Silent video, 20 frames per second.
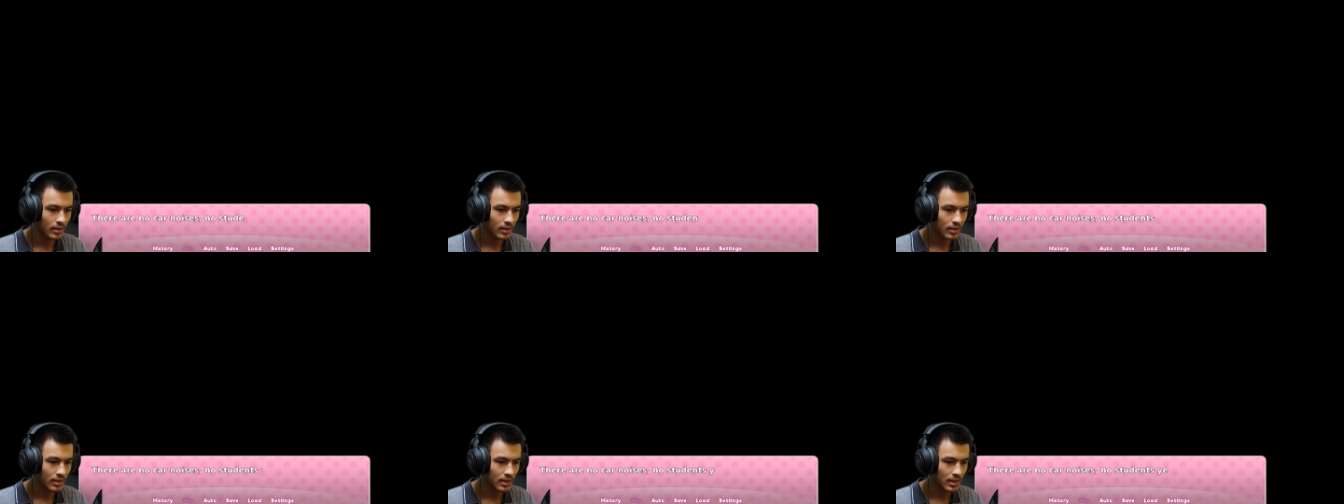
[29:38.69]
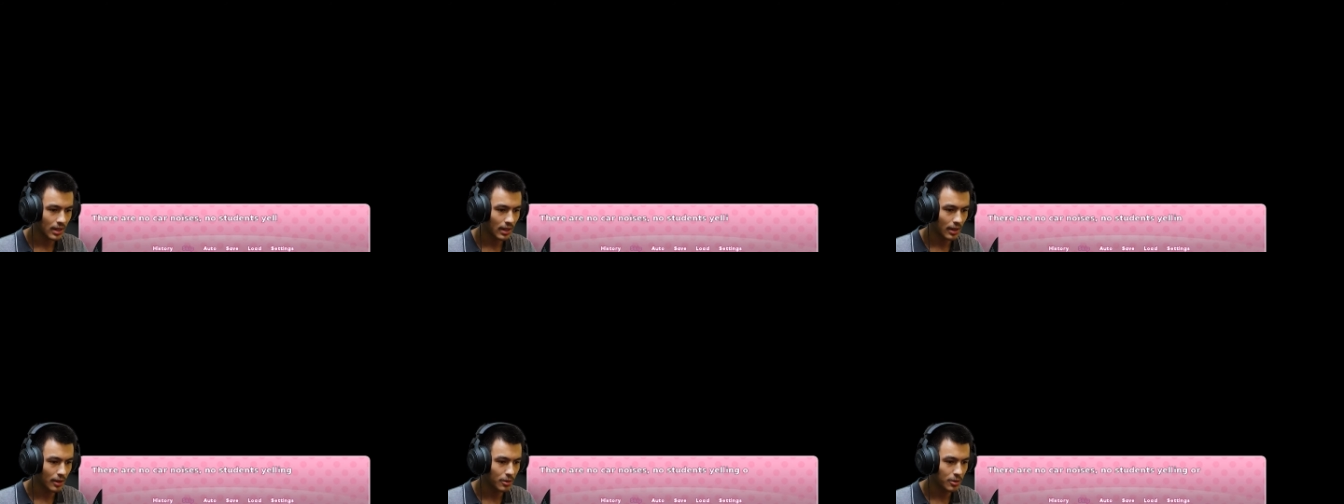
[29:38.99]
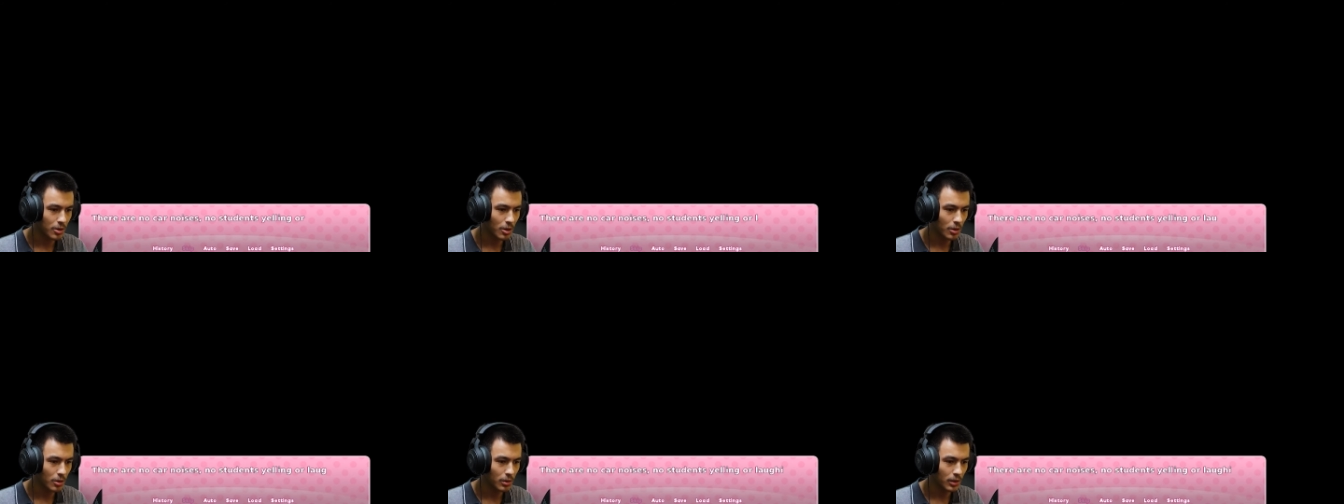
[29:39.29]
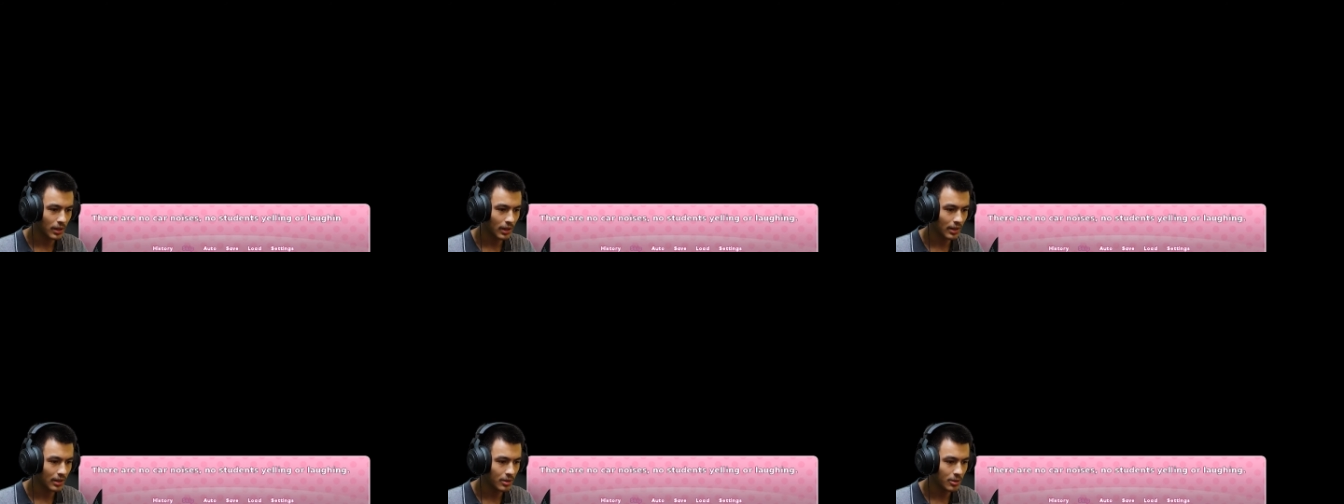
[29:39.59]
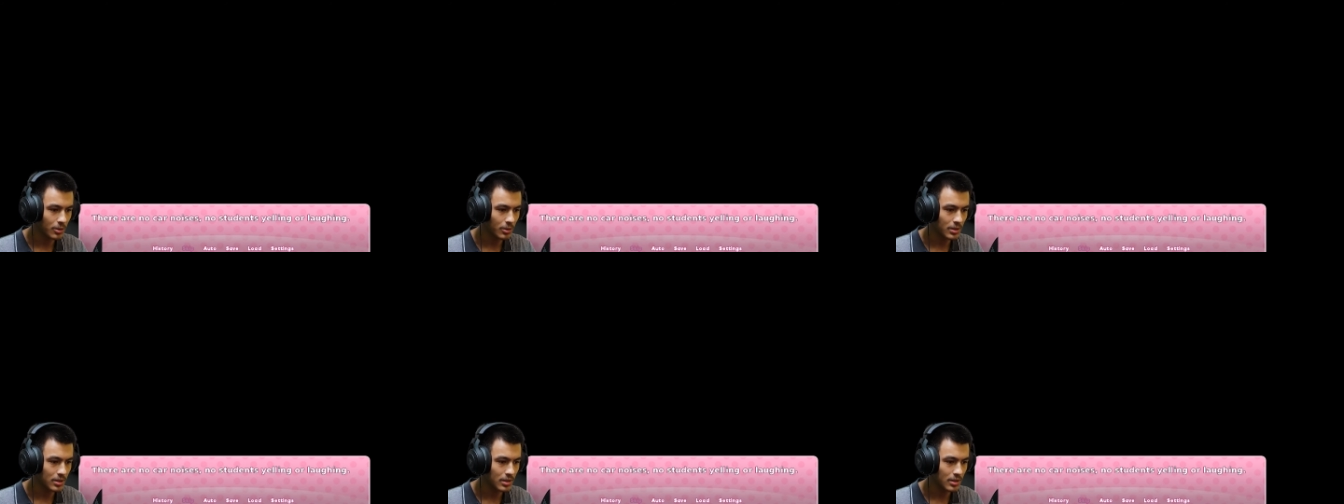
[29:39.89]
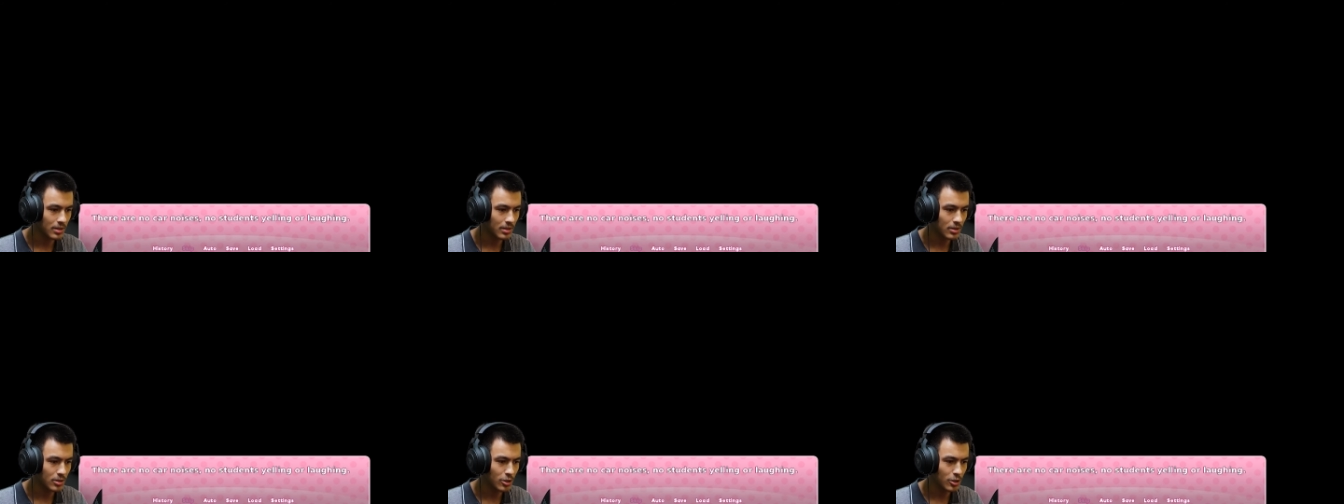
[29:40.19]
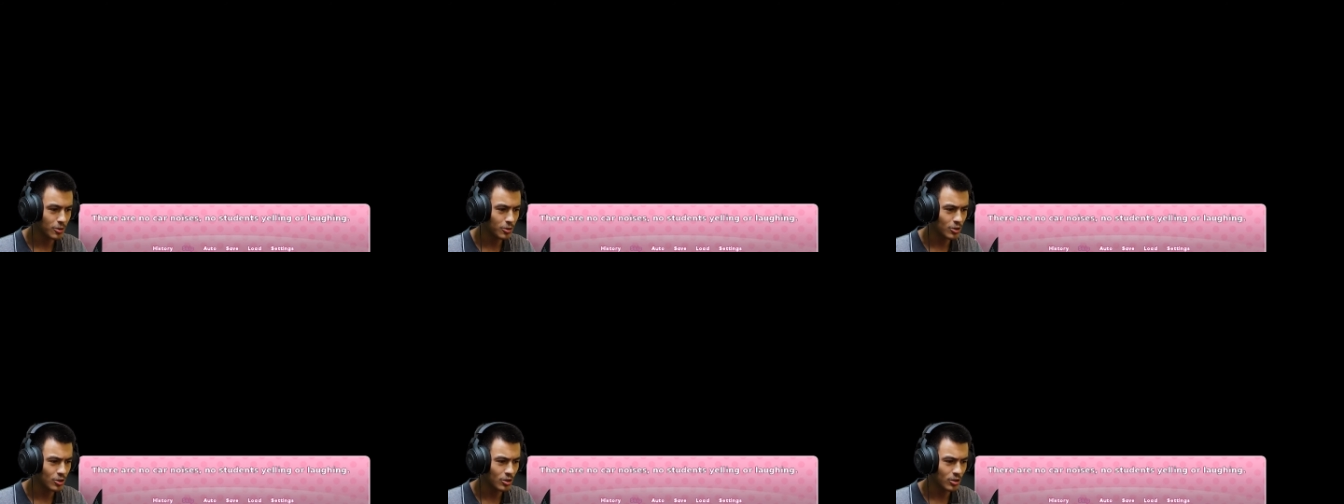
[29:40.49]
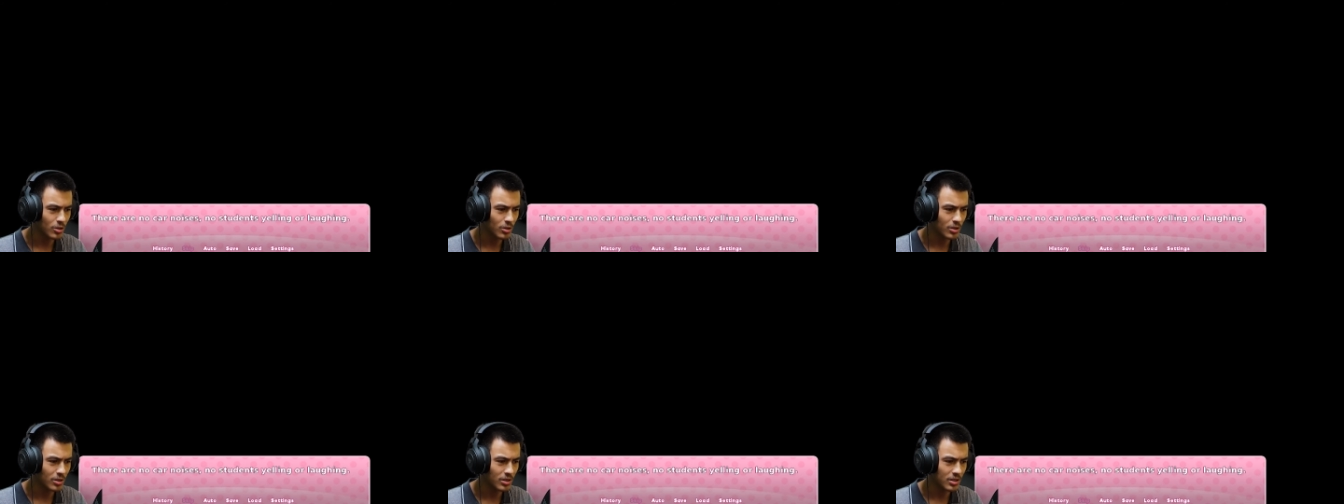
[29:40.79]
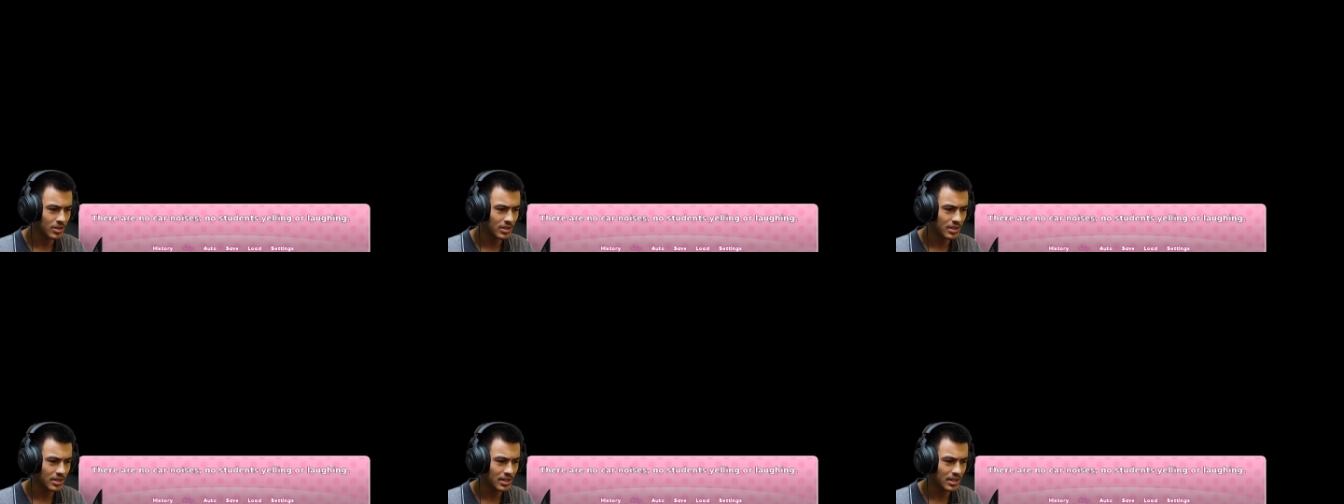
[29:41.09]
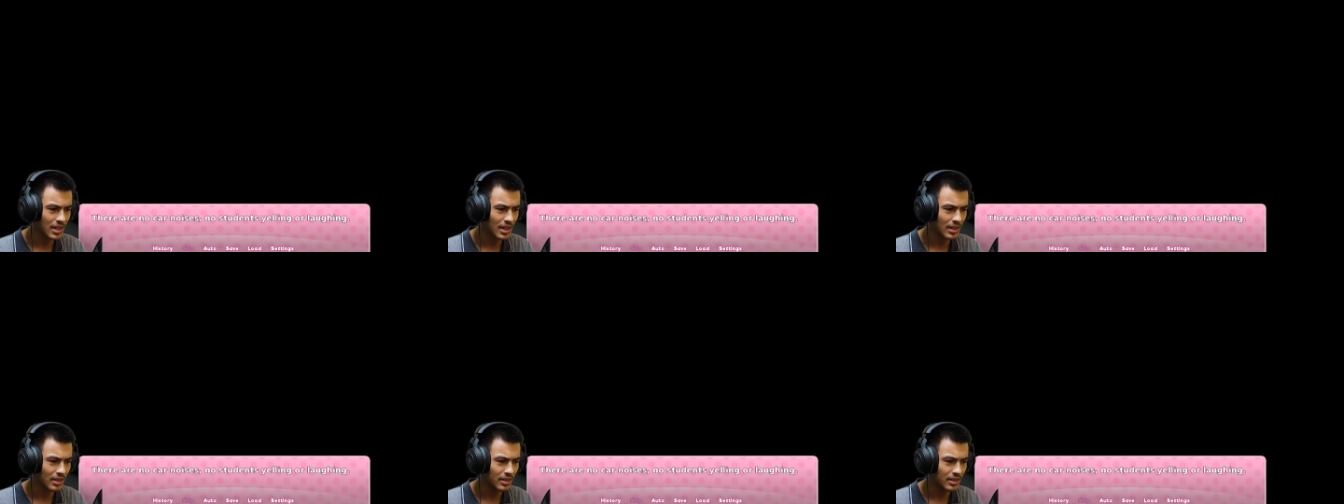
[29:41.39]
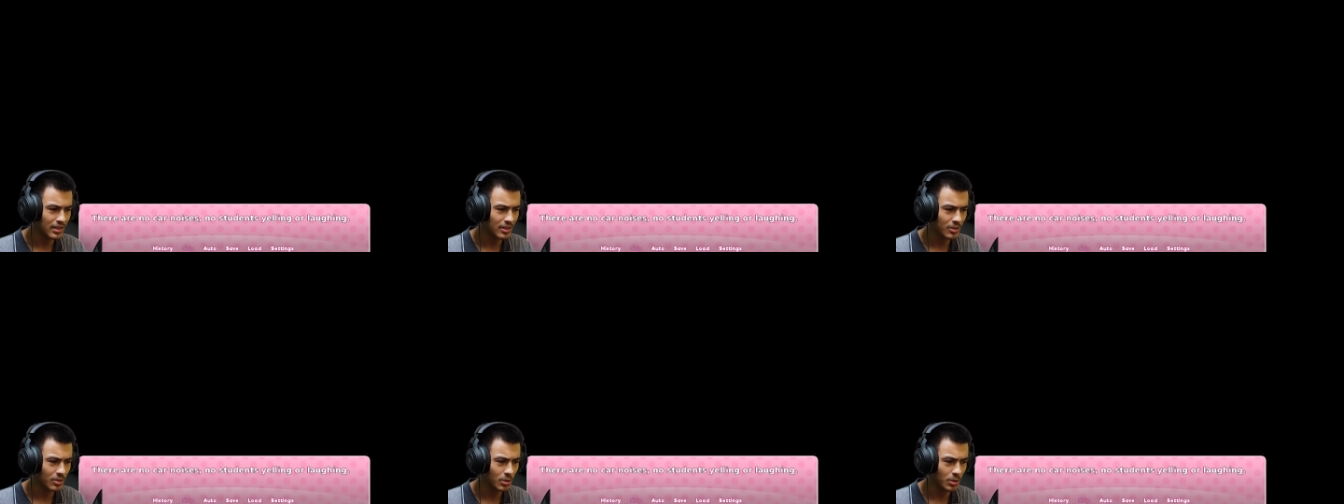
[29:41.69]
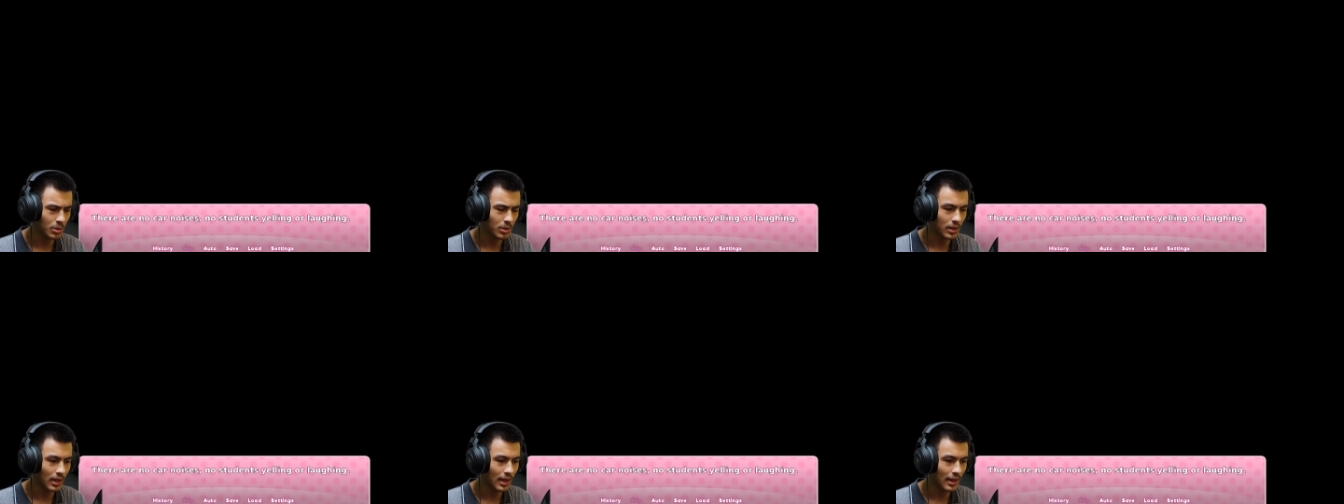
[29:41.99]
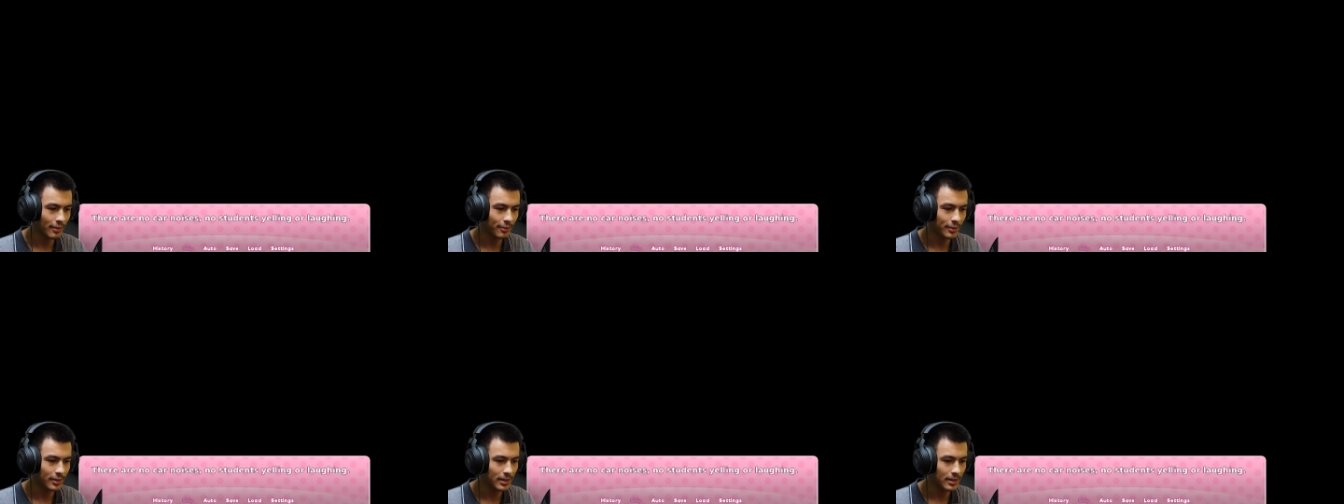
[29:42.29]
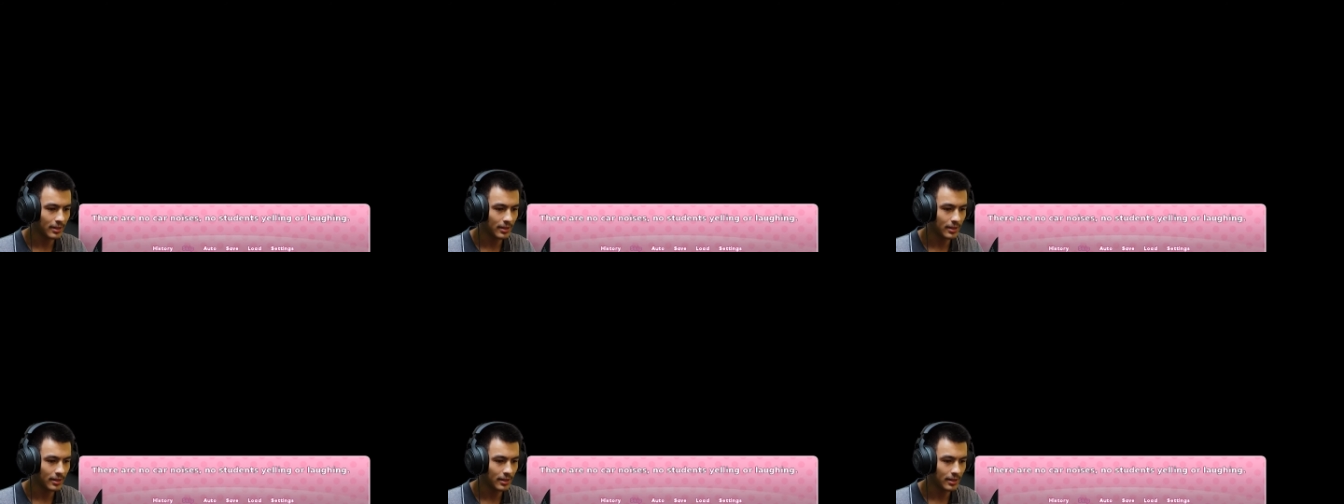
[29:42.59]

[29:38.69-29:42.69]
There are no car noises, no students yelling or laughing.